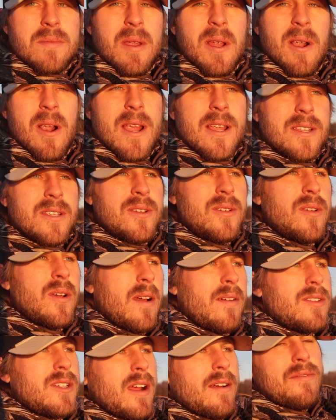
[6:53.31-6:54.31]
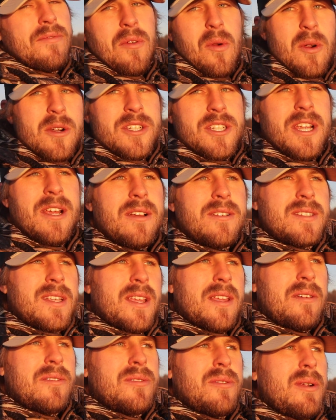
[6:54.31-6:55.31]
been great too. I've shot four shells
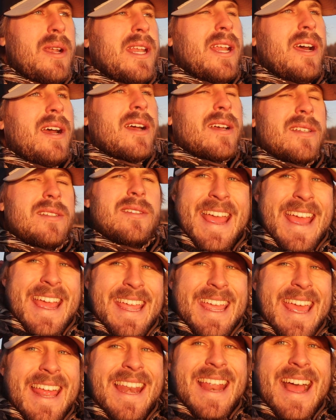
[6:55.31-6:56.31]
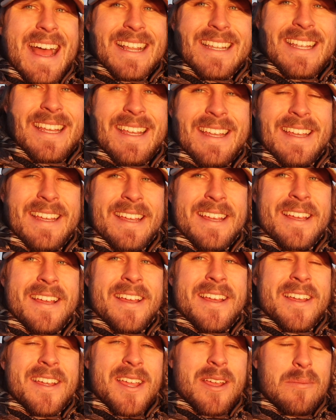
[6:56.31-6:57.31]
and killed three ducks. Cannot
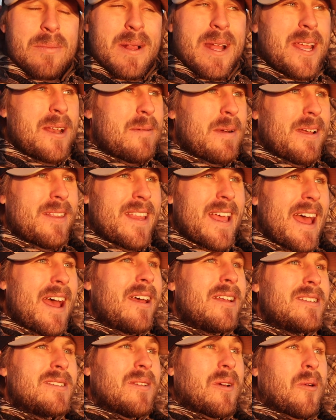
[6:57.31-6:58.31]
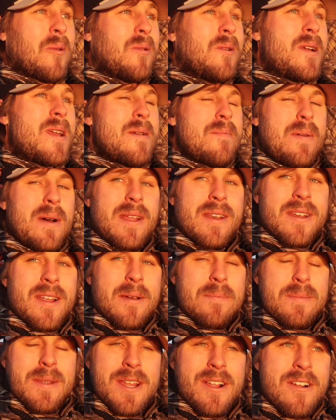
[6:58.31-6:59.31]
complain about that. So we'll get buttoned
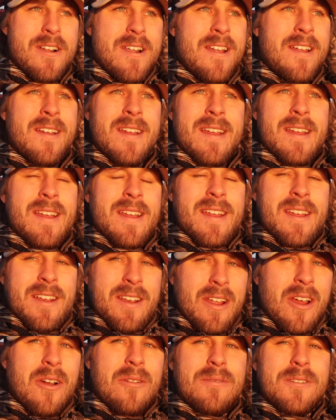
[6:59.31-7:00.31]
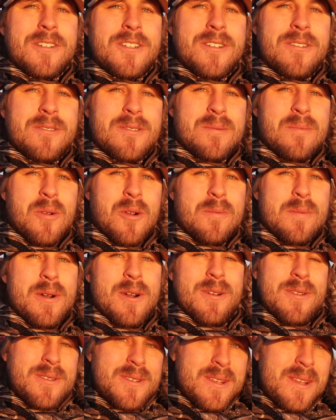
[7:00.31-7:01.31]
up here, hopefully shoot some more
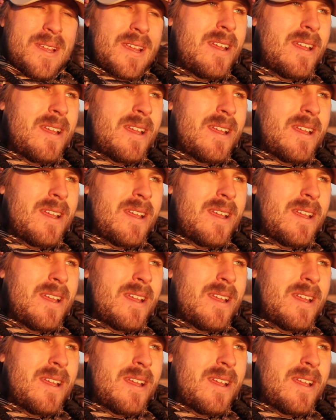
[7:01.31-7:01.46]
birds.